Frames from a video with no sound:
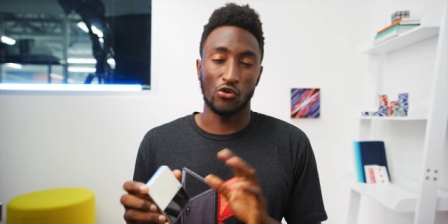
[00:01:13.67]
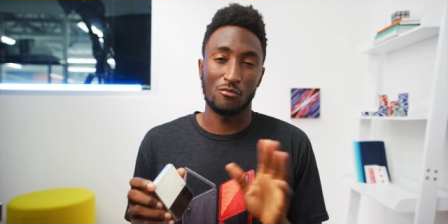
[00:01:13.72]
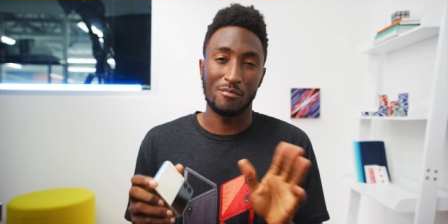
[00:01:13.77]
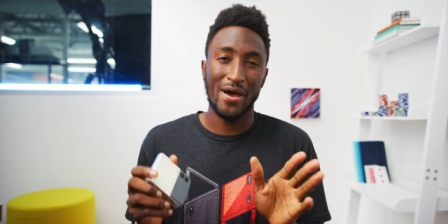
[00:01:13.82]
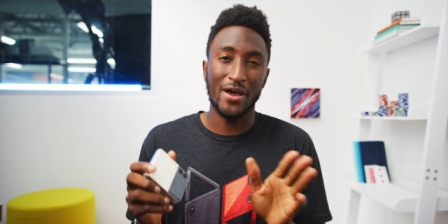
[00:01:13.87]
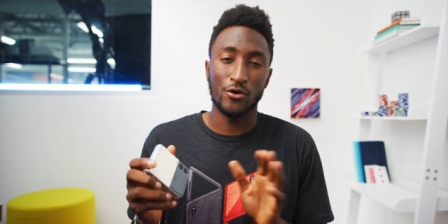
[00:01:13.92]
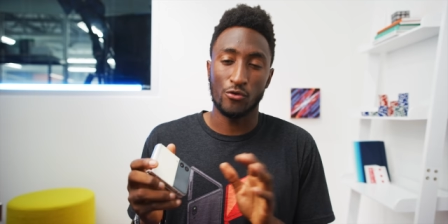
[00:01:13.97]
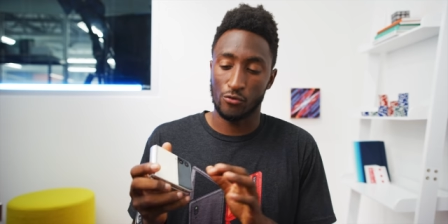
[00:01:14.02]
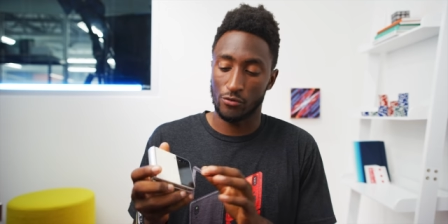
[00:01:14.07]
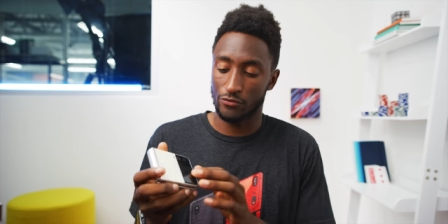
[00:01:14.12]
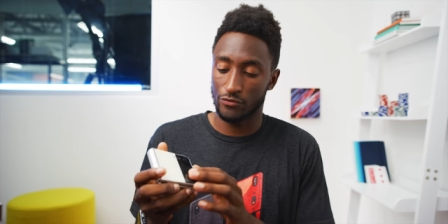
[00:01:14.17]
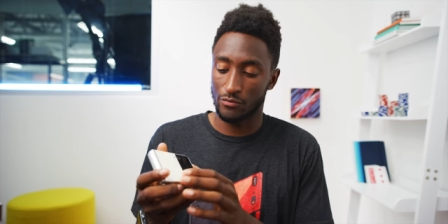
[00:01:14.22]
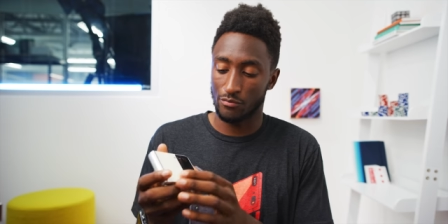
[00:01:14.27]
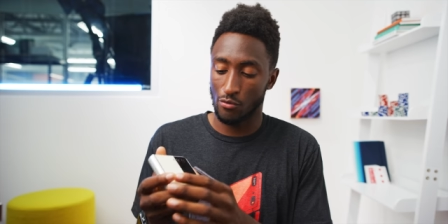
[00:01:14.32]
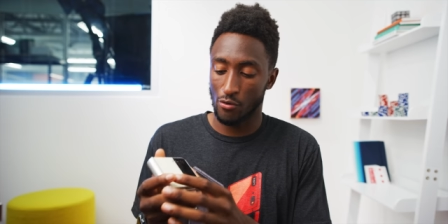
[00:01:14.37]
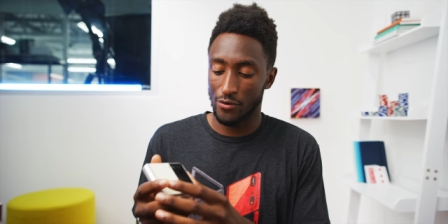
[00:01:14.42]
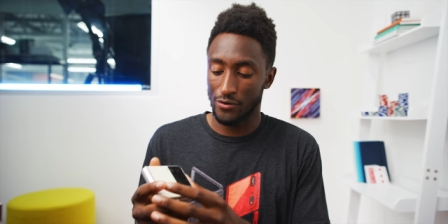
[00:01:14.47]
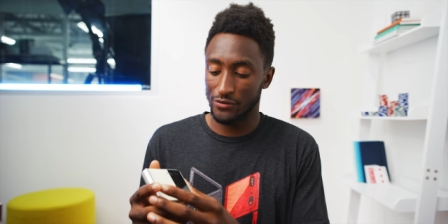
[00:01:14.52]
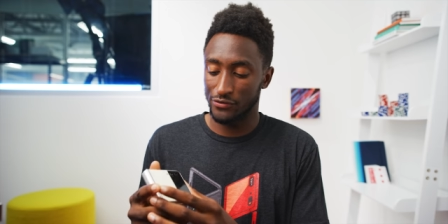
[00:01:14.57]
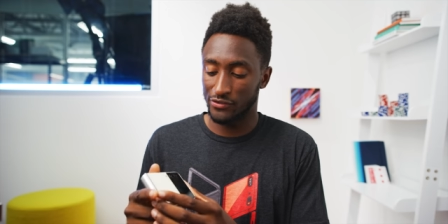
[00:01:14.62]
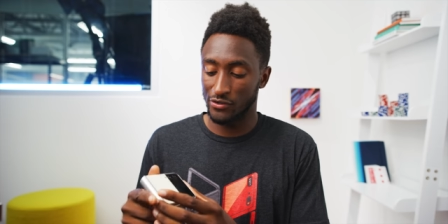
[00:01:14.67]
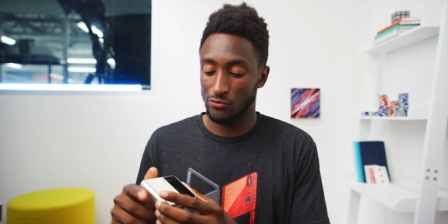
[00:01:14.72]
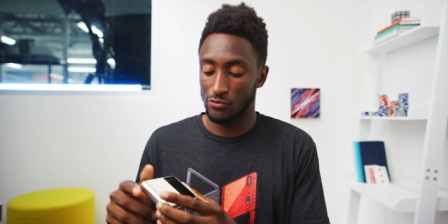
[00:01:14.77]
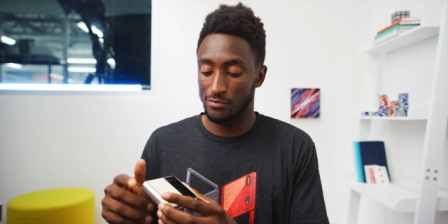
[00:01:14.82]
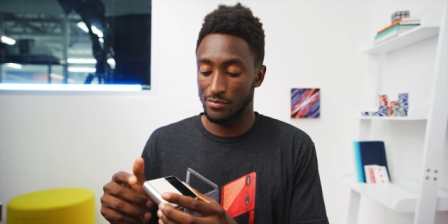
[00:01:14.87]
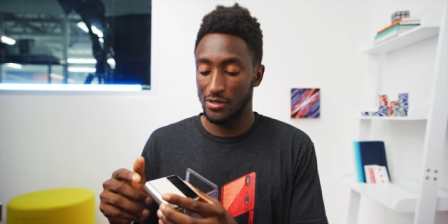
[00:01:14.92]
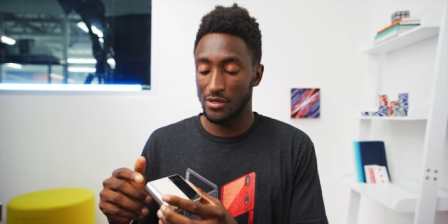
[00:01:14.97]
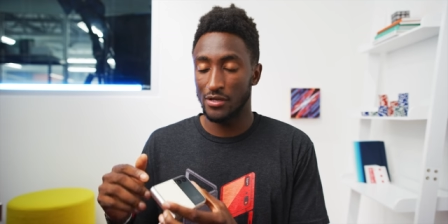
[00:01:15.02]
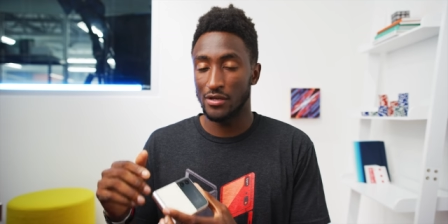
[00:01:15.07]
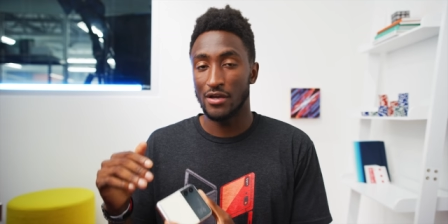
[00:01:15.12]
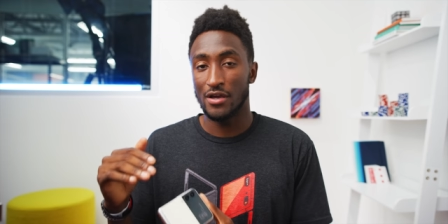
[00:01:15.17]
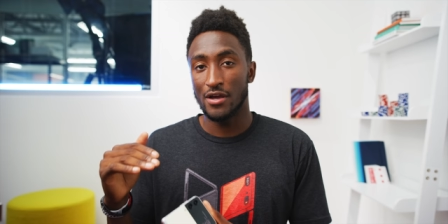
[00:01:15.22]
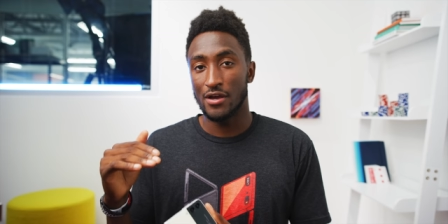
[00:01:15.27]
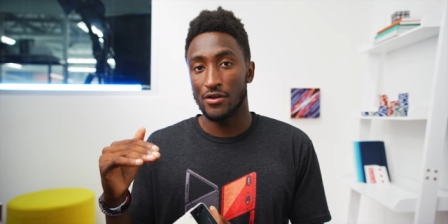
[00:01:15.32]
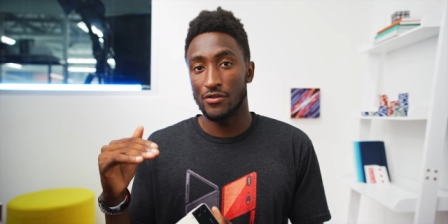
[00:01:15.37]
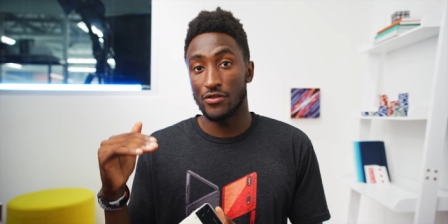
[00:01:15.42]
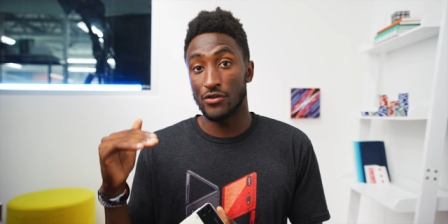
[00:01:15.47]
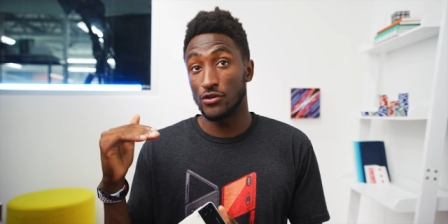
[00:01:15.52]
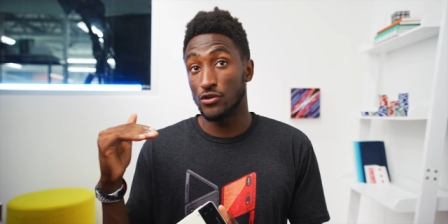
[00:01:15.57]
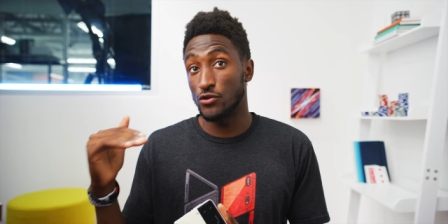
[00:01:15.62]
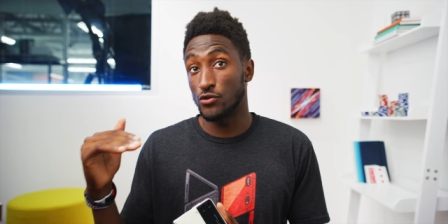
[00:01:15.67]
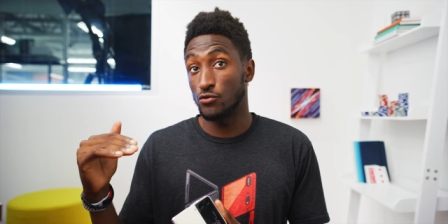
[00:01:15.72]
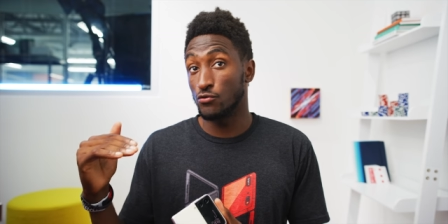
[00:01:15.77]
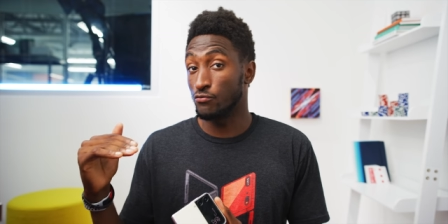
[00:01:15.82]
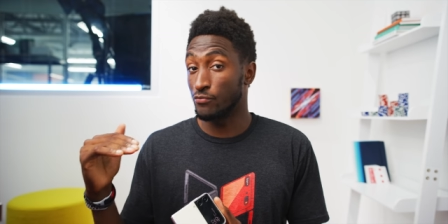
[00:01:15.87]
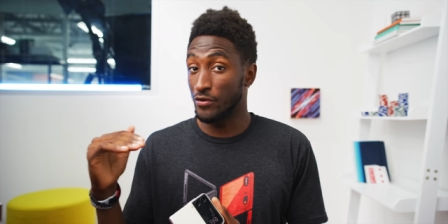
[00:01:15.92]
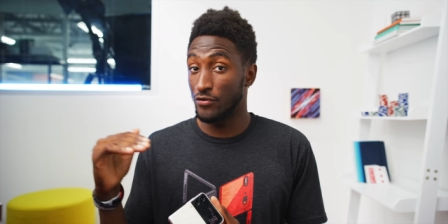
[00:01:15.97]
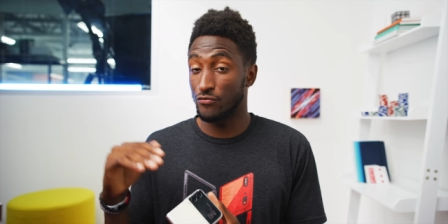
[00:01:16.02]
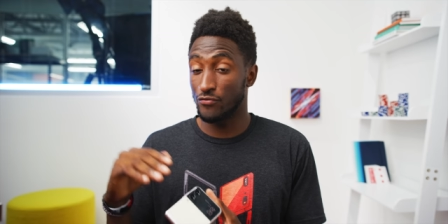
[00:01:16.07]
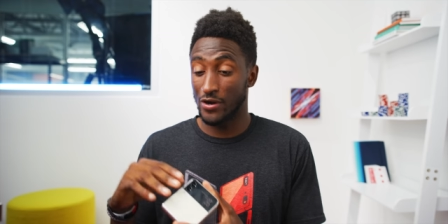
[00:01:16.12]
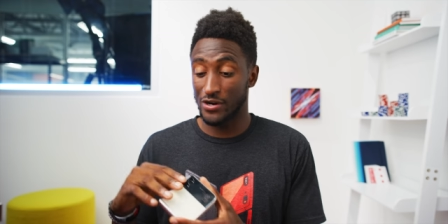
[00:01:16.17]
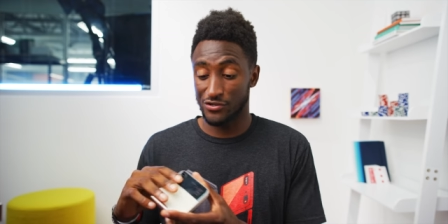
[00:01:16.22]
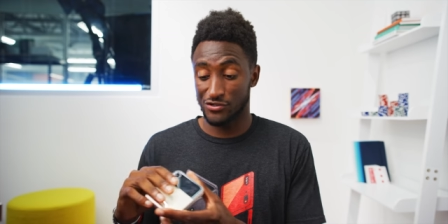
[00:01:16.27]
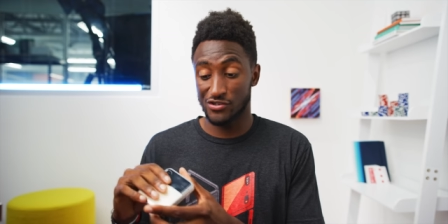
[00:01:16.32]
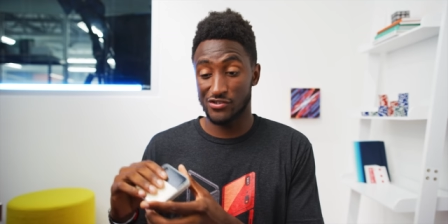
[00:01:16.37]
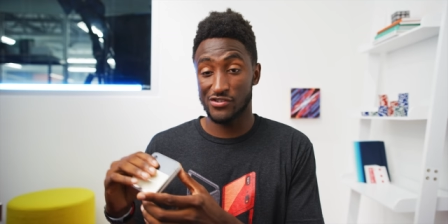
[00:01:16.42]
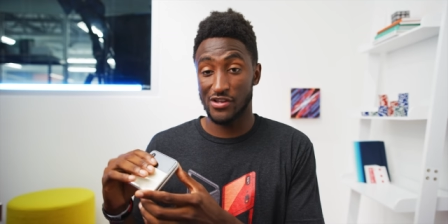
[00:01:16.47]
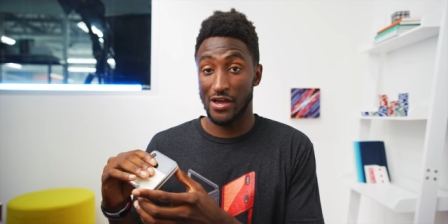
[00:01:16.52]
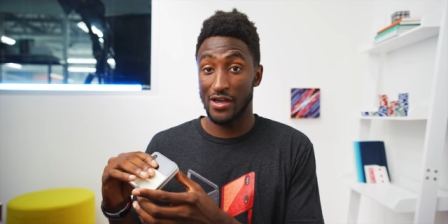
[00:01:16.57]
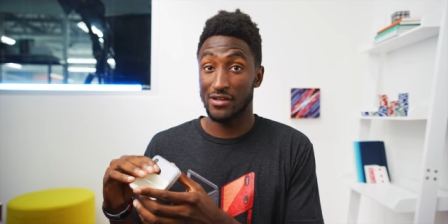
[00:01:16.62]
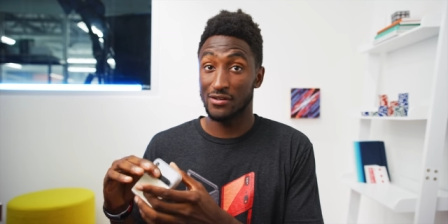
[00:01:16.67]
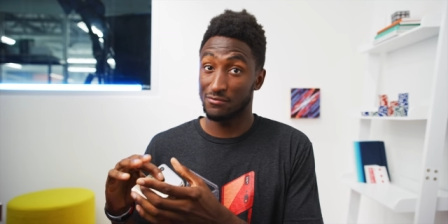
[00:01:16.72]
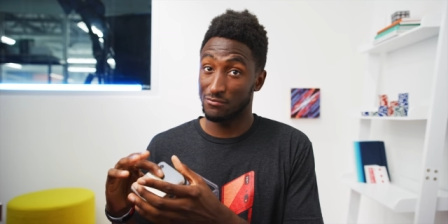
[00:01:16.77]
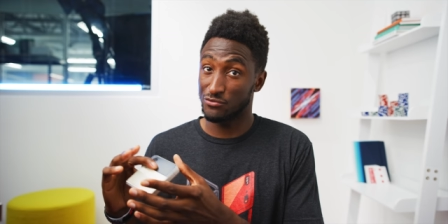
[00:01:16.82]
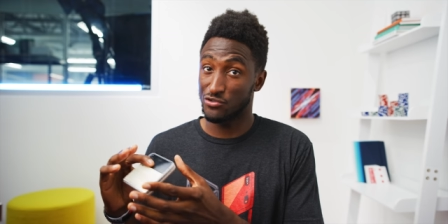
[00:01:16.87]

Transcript: in my order of importance, it would be the new refresh design,